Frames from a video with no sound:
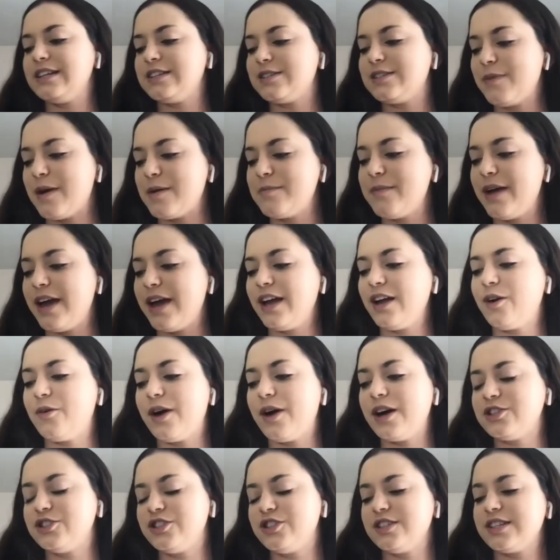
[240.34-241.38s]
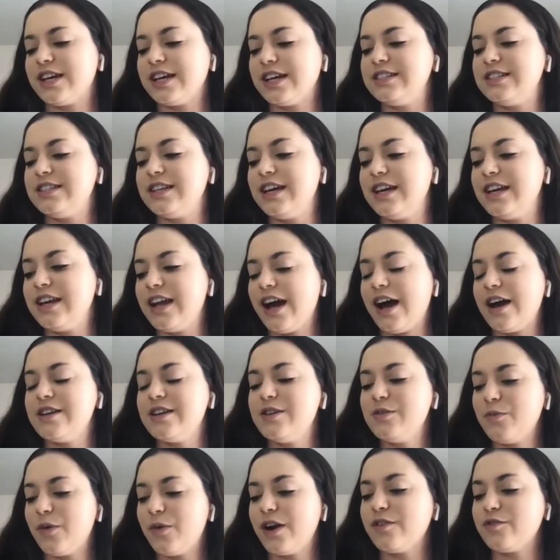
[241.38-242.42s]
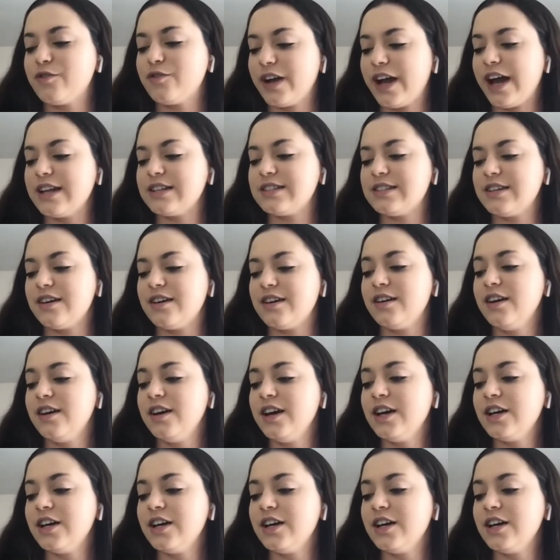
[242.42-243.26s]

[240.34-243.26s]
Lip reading: into my main questions, I didn't want to forget to